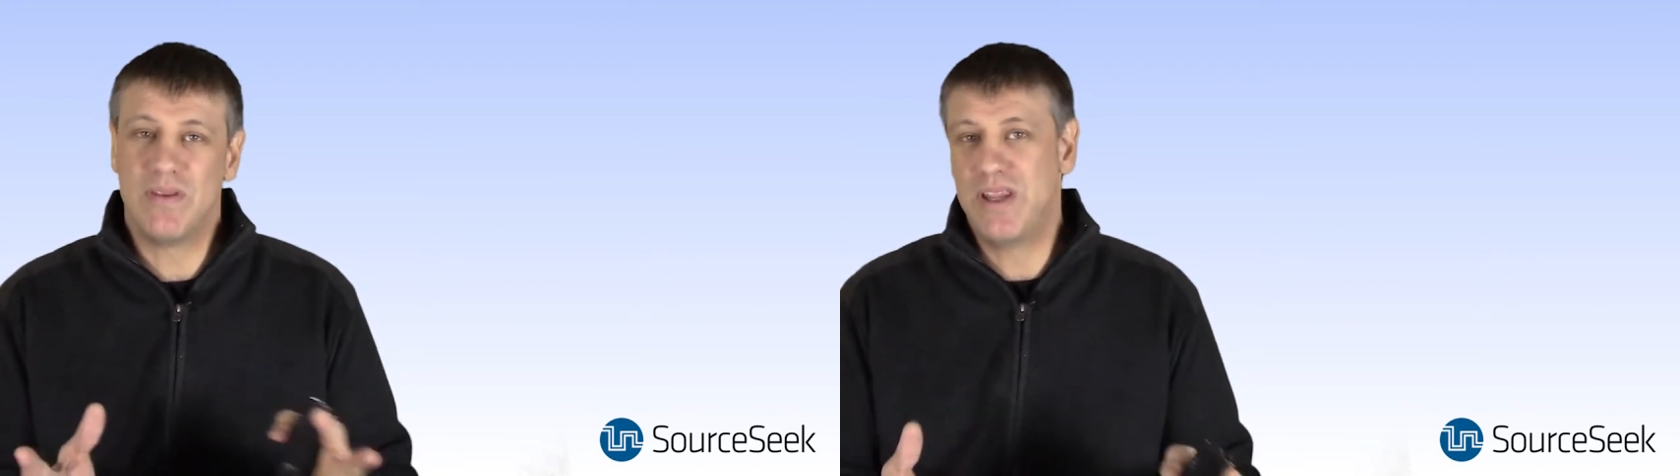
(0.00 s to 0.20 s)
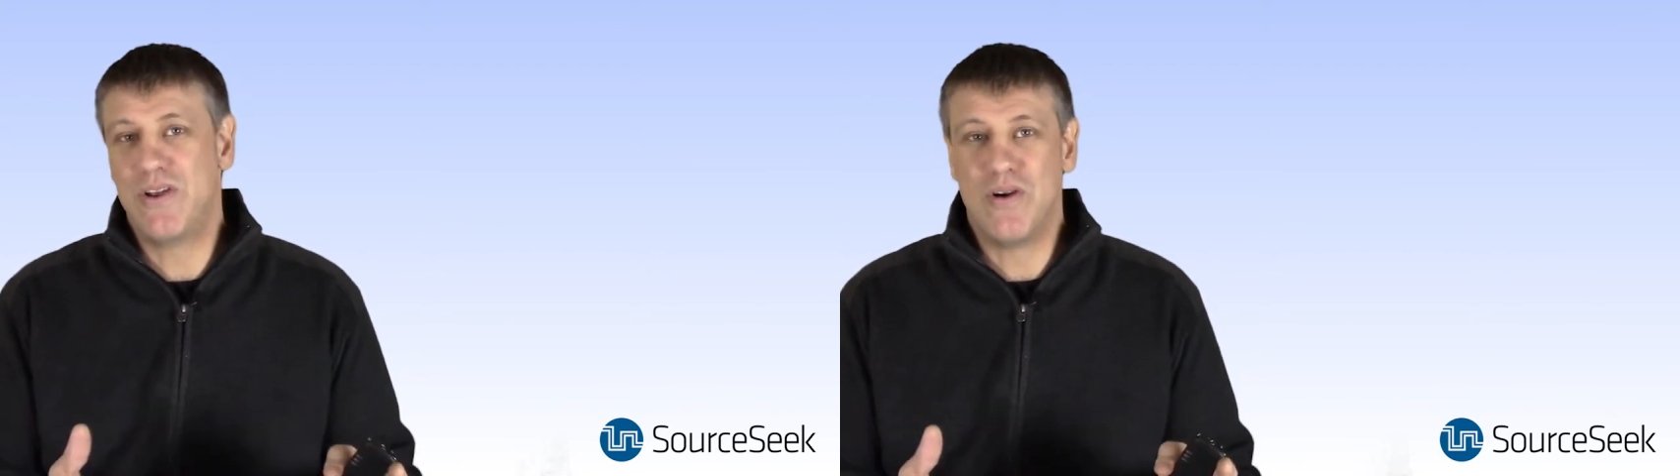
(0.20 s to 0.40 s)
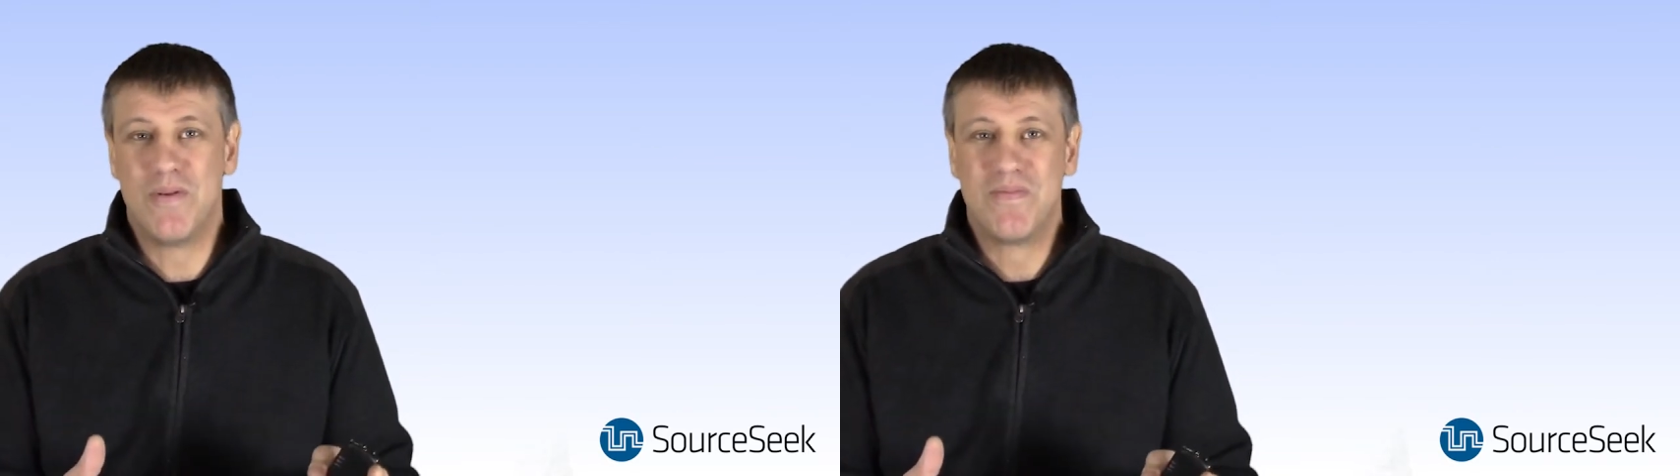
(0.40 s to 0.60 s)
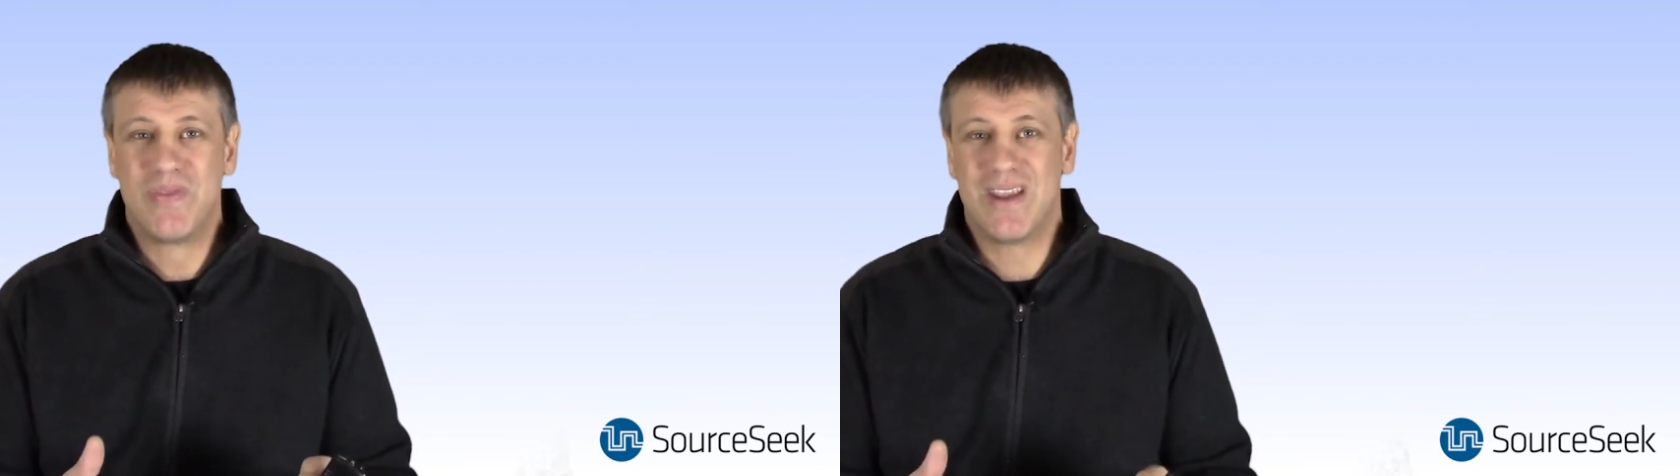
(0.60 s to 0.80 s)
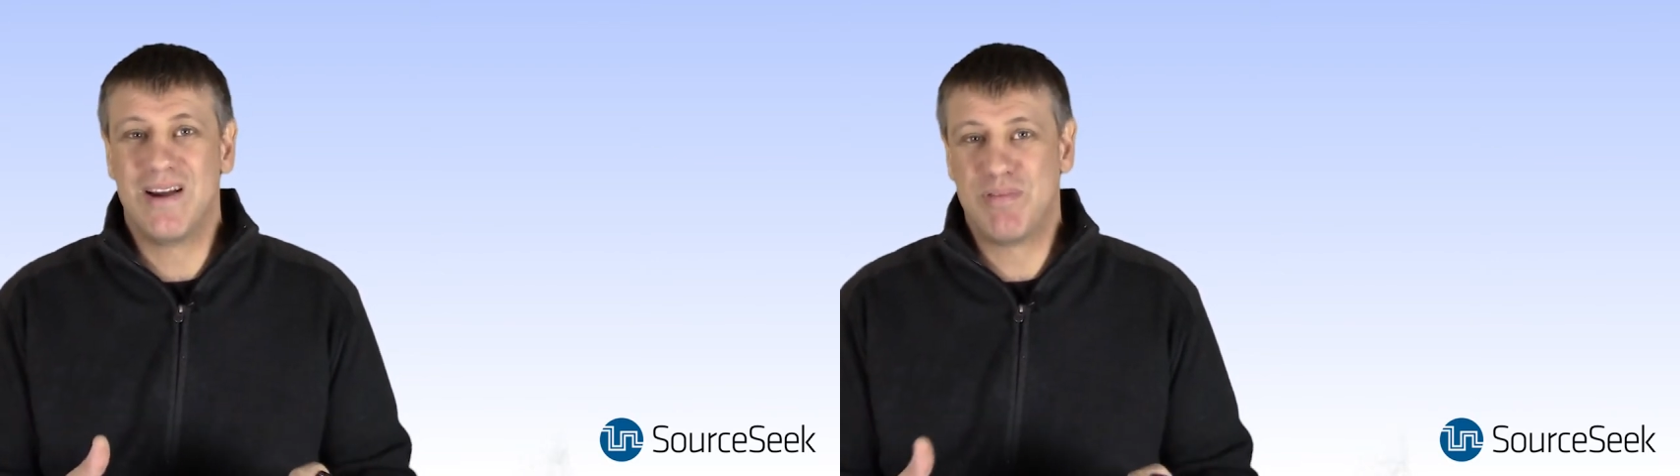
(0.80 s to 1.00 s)
legal
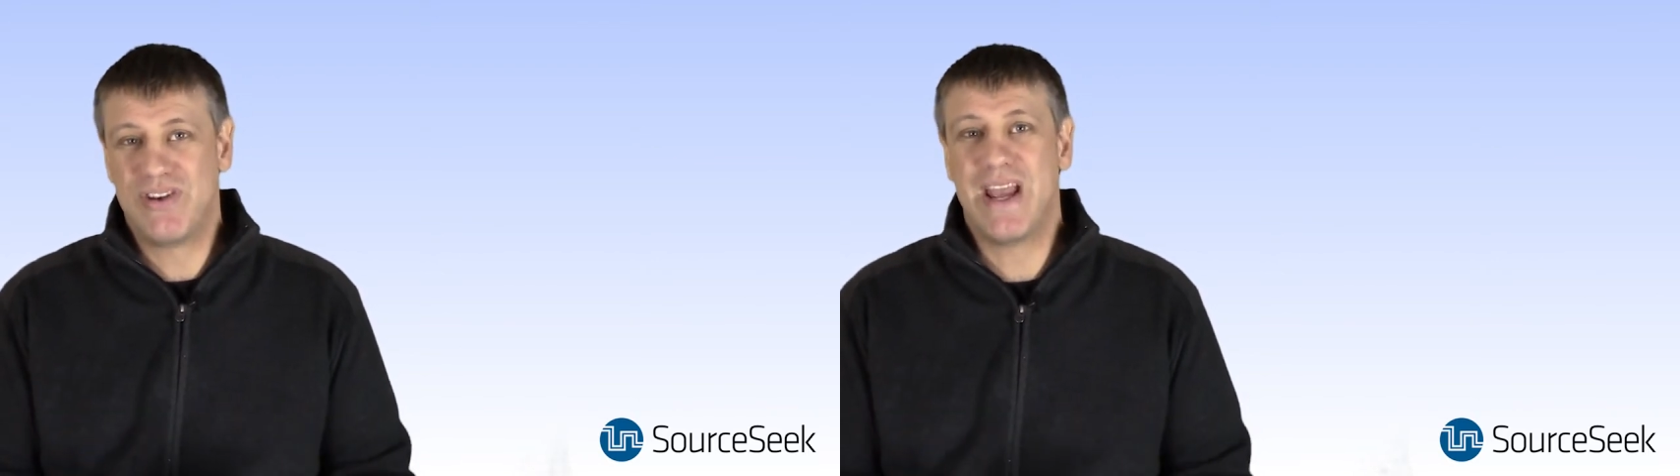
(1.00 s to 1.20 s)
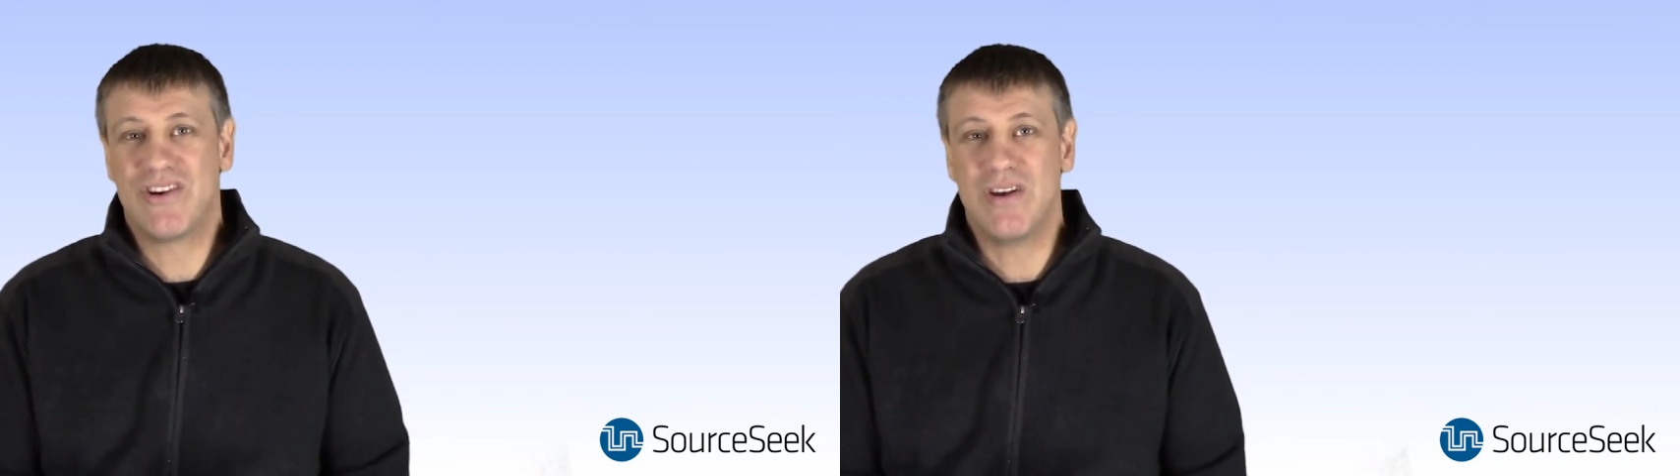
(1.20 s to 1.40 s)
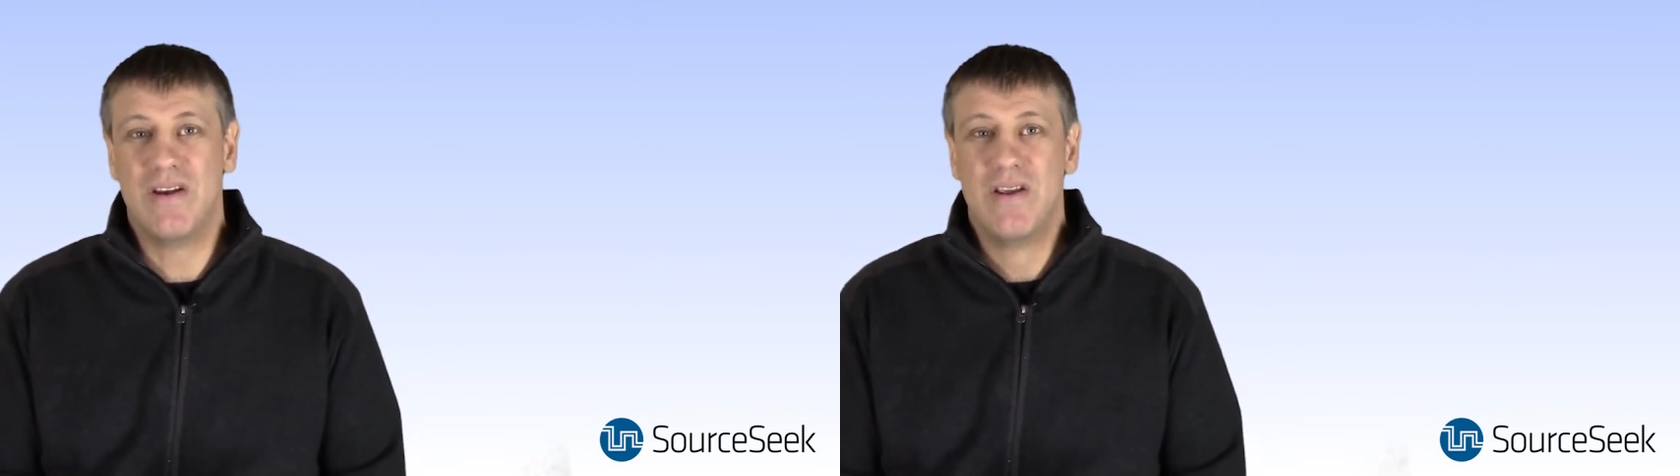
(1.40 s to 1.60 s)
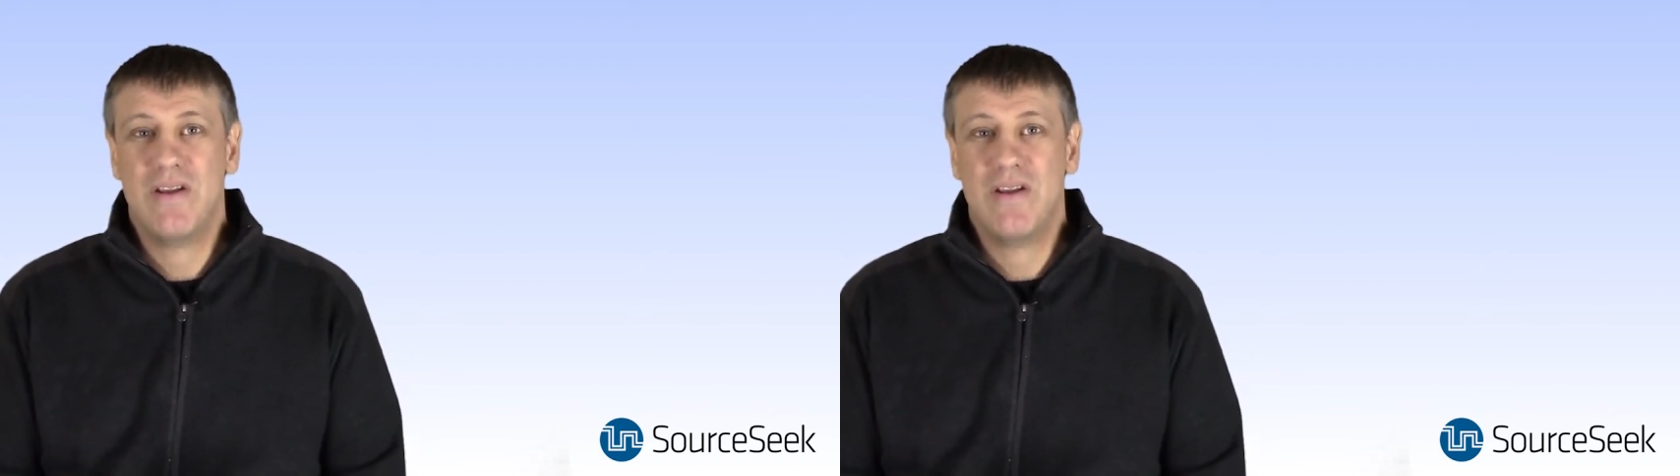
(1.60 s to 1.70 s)
protection.